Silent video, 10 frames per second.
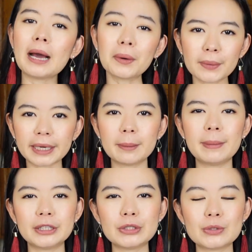I would
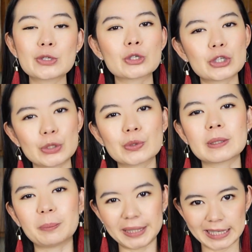recommend you to choose
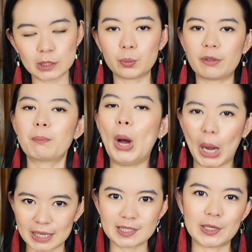the peas with
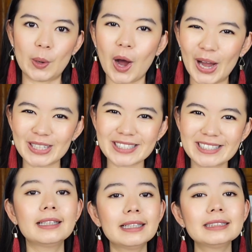pods still on.